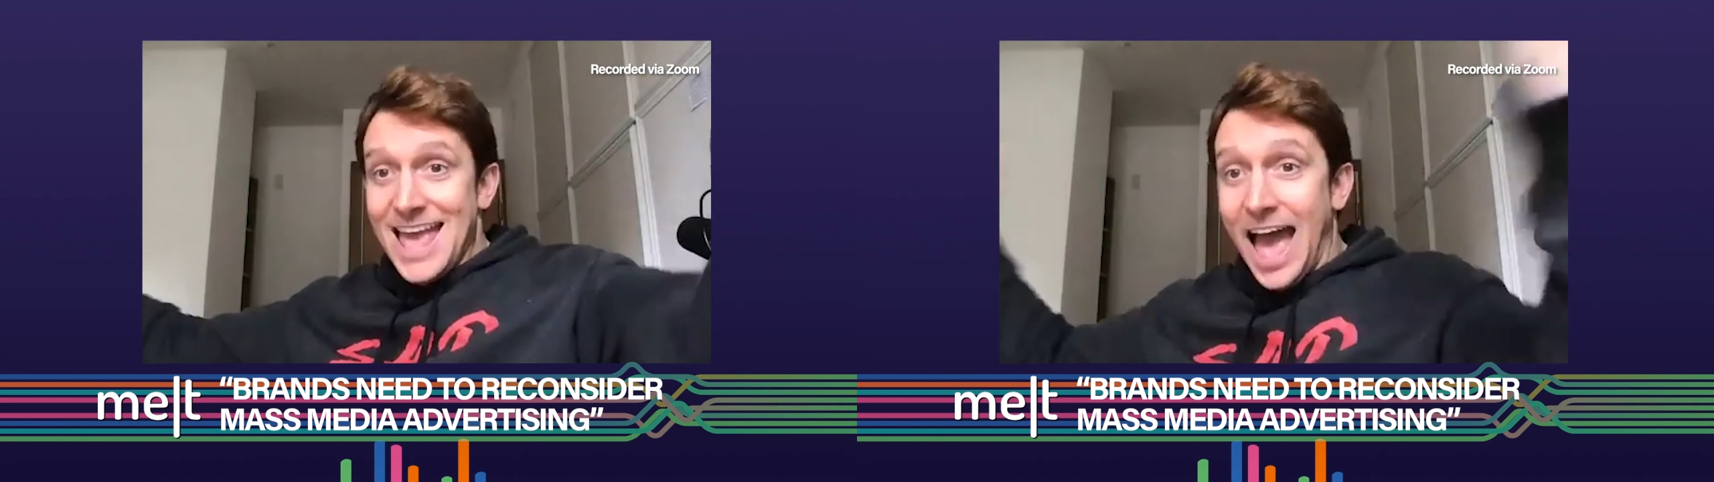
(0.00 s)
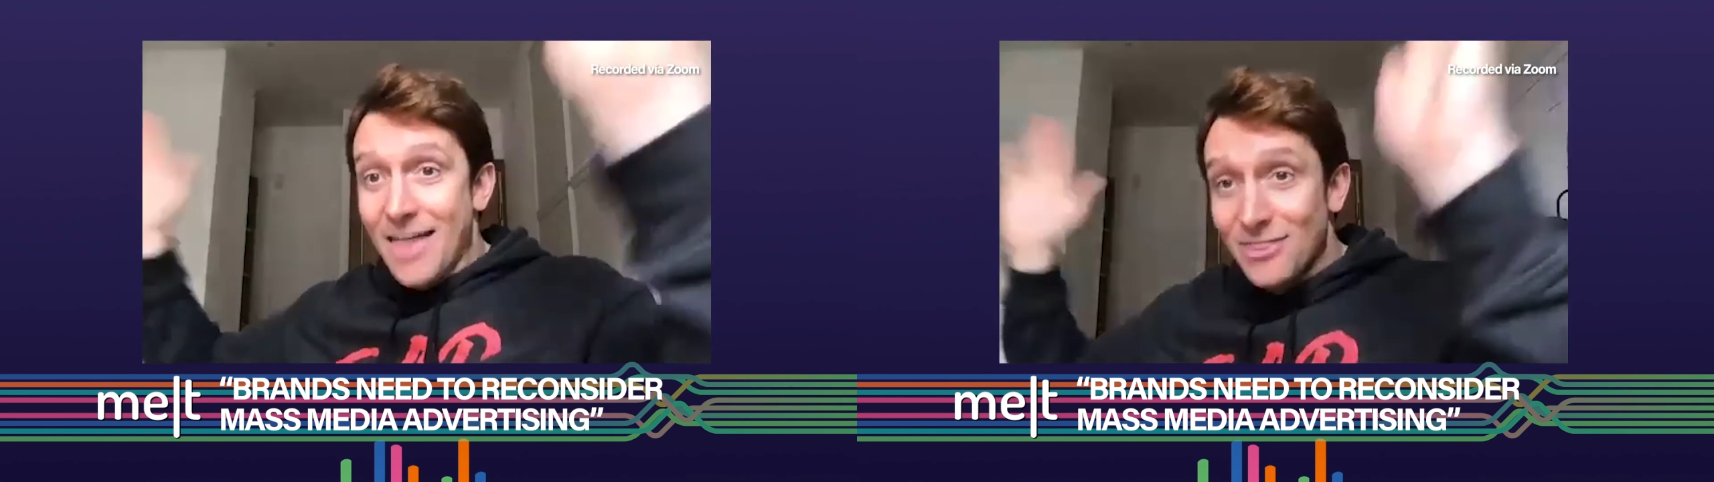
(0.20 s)

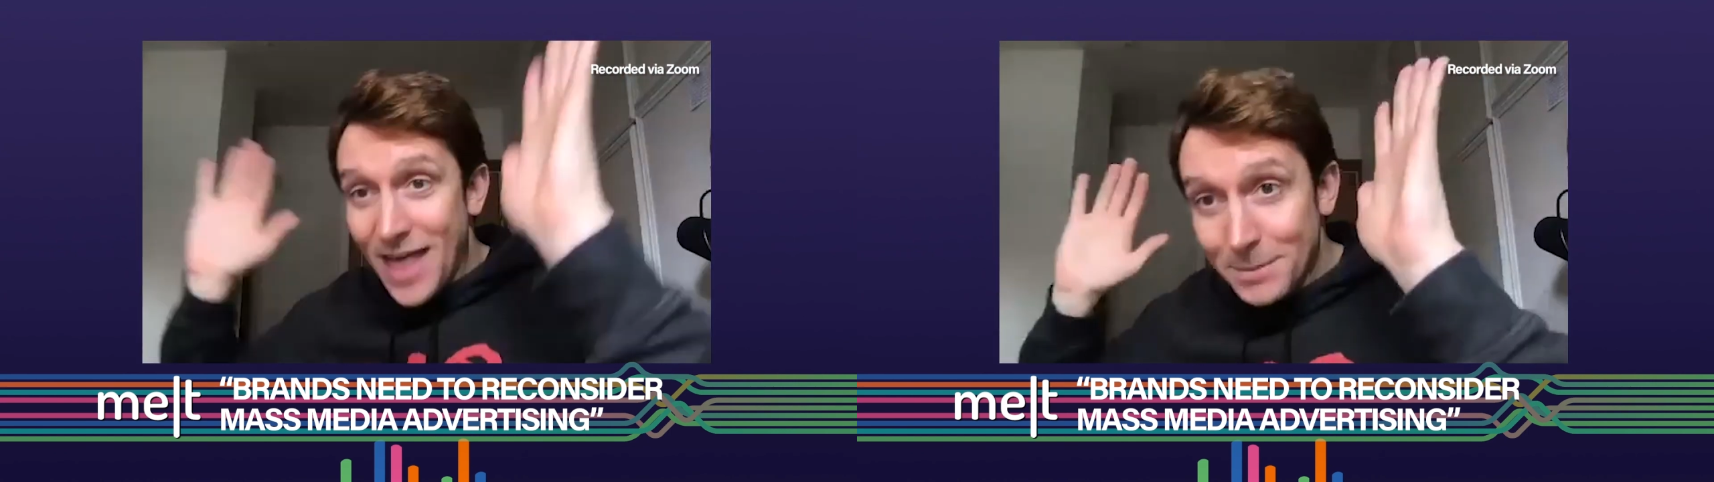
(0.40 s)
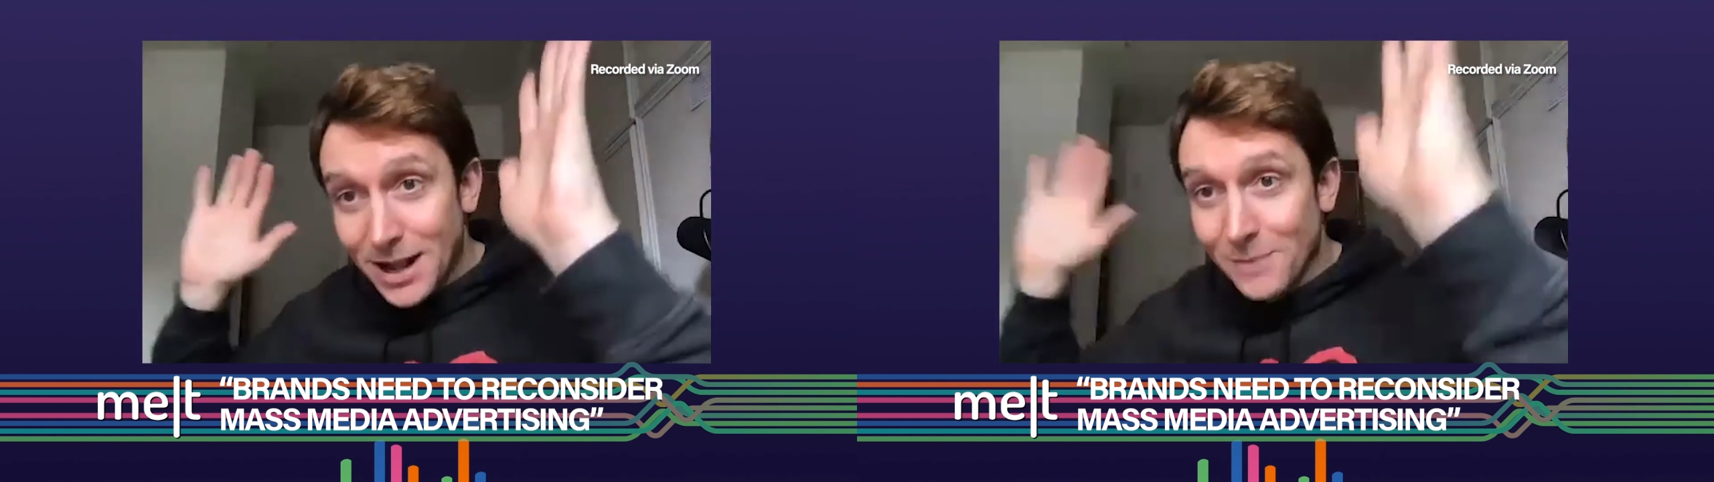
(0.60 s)
and
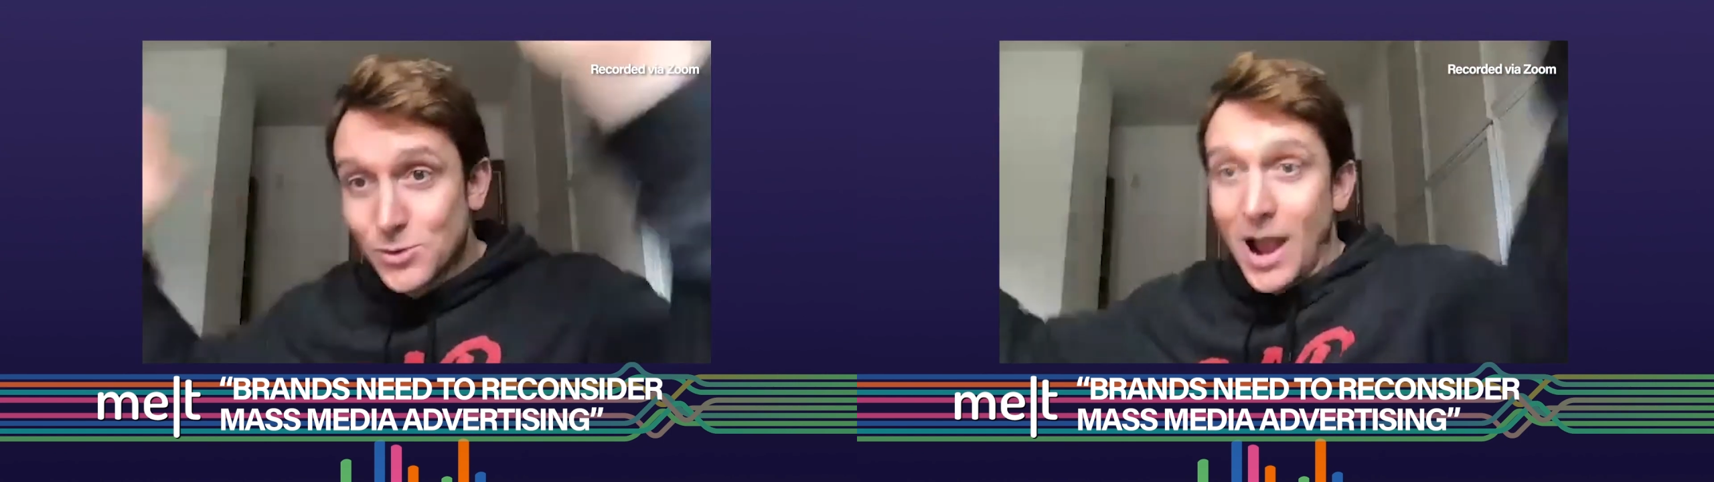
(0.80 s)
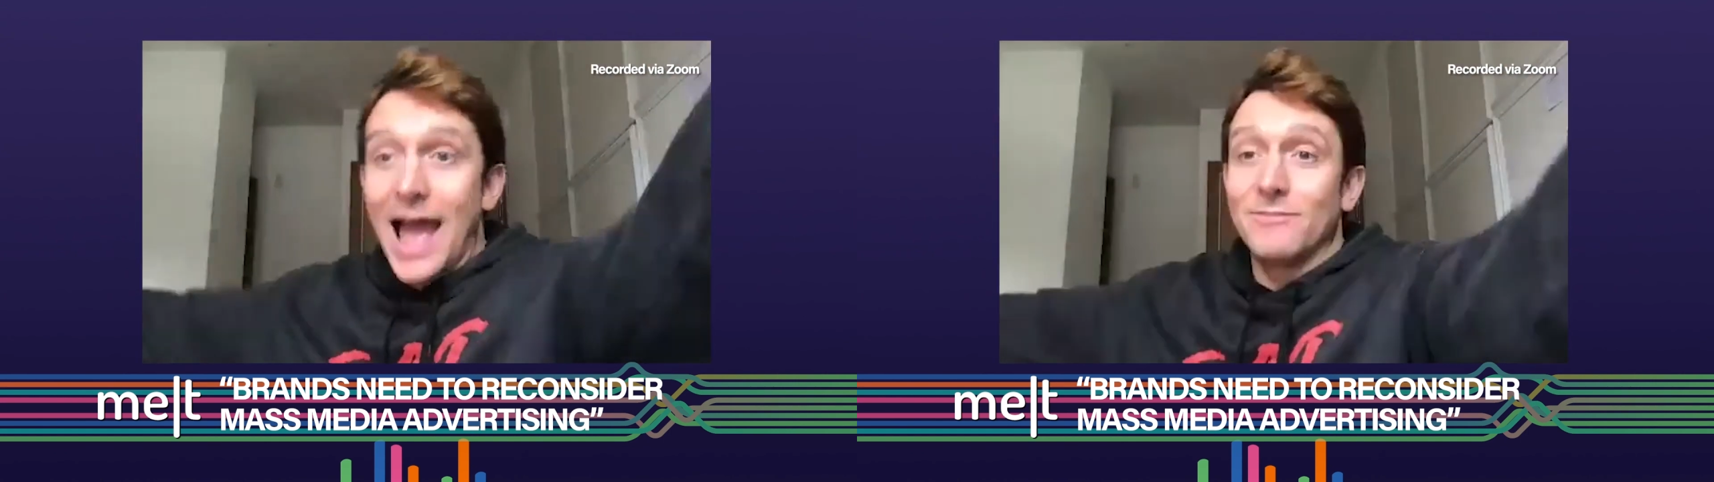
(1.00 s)
that becomes
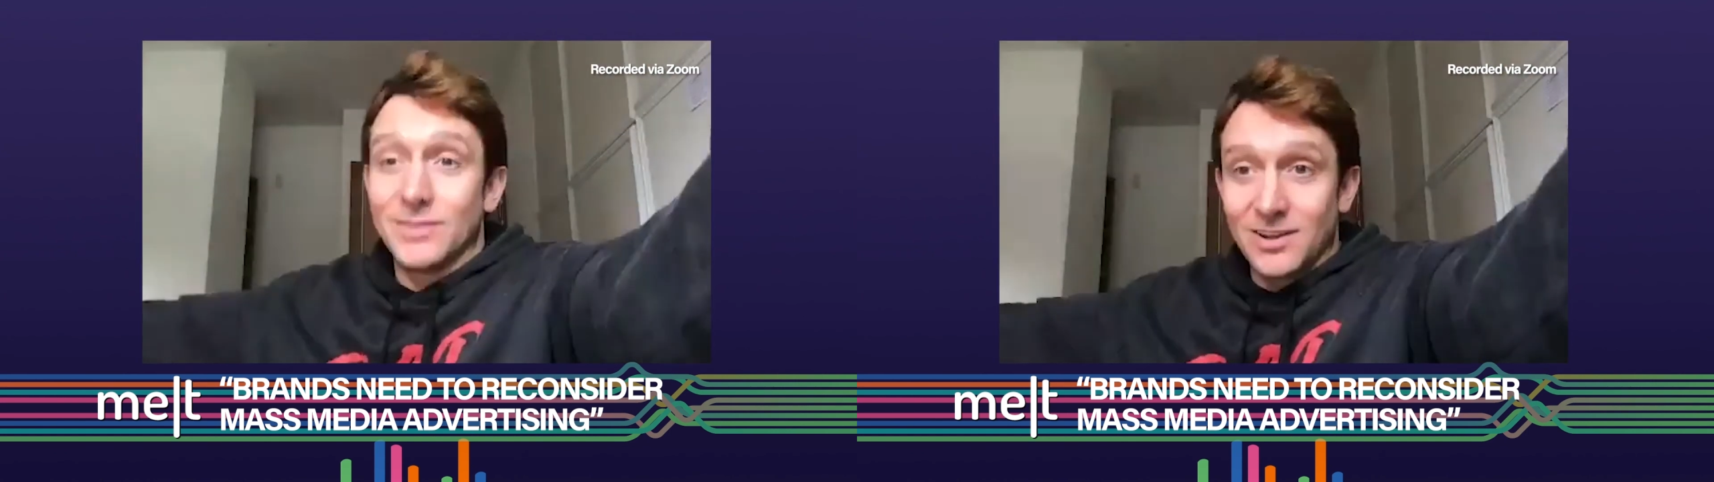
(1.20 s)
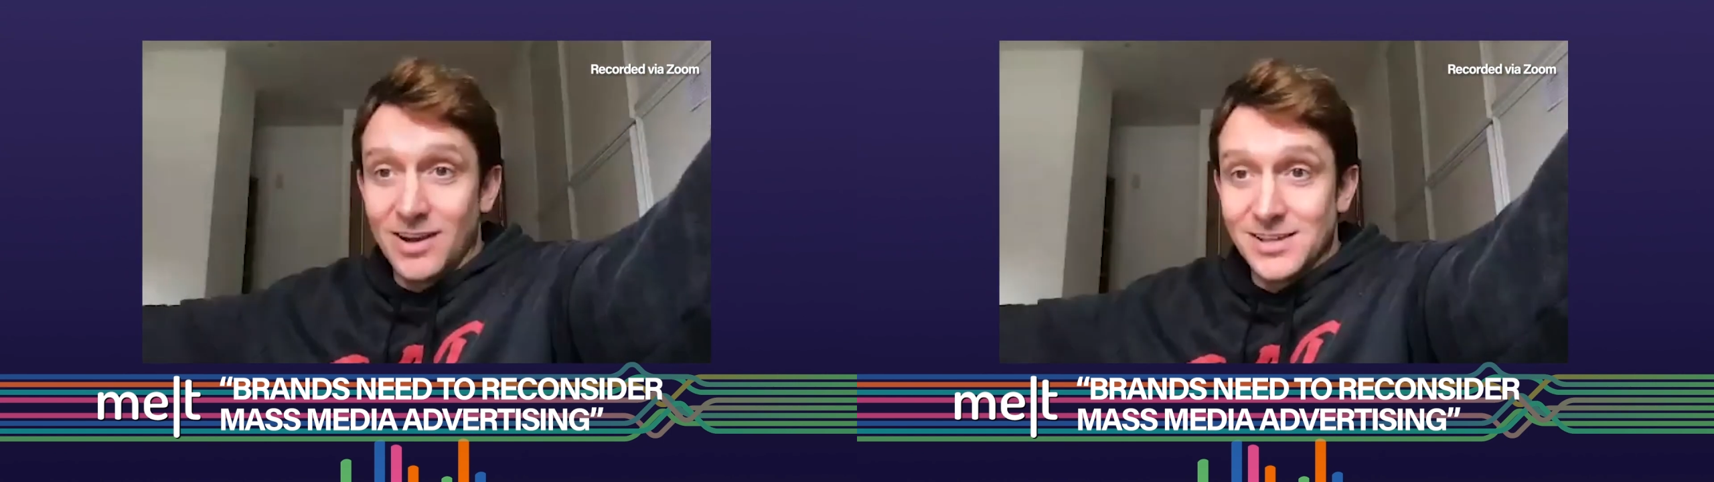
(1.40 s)
your
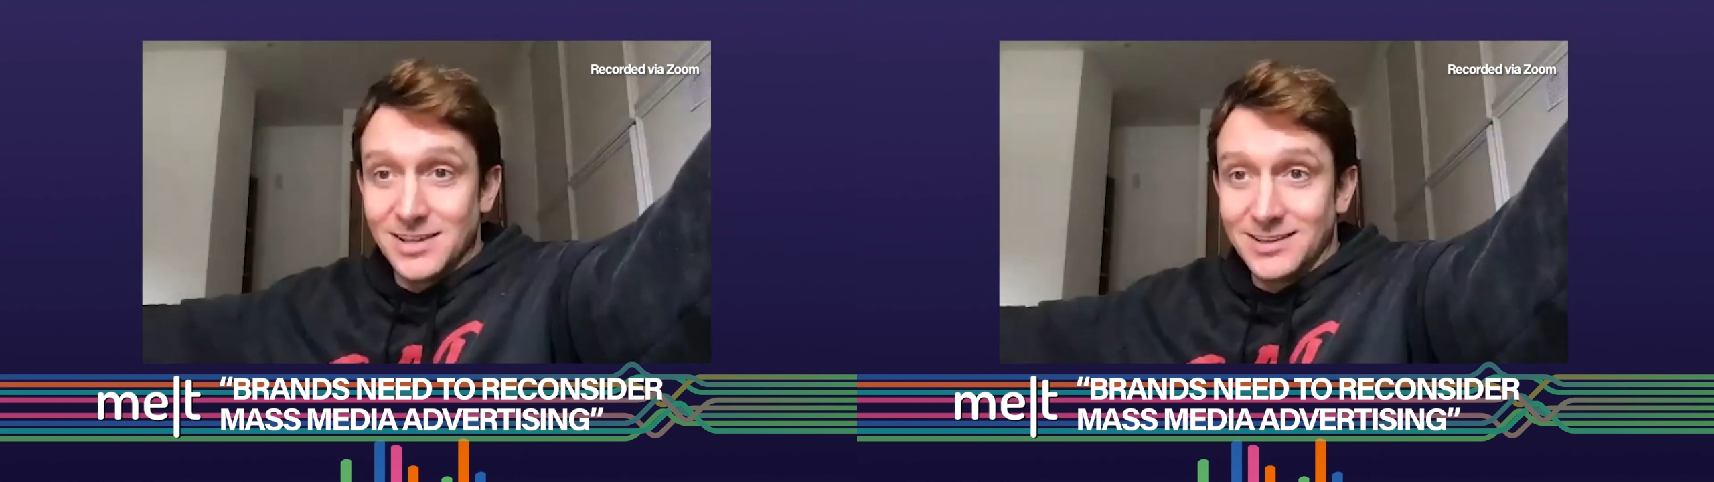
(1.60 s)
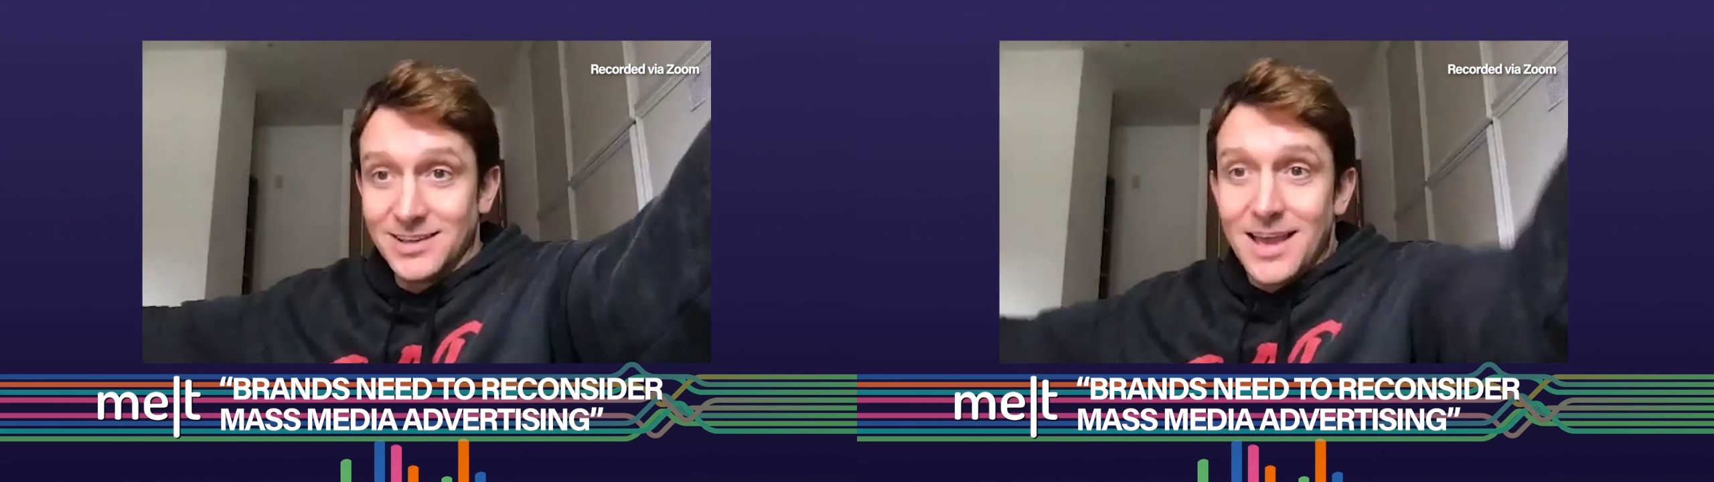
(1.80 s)
advertising.